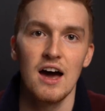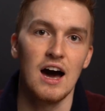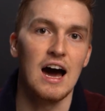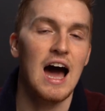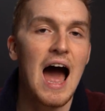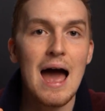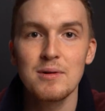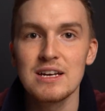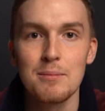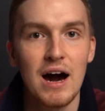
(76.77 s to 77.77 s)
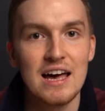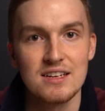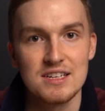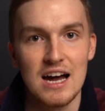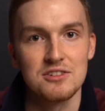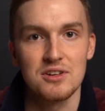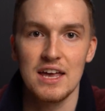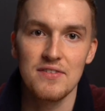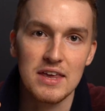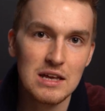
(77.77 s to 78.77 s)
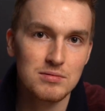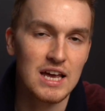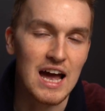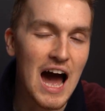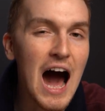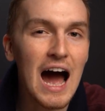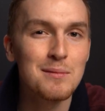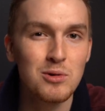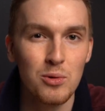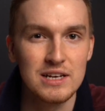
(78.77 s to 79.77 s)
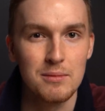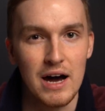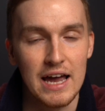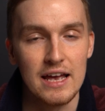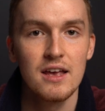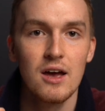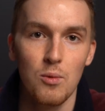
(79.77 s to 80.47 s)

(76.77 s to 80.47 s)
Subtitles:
I'm going to buy this house, okay? And they keep saying, I'm going to buy it.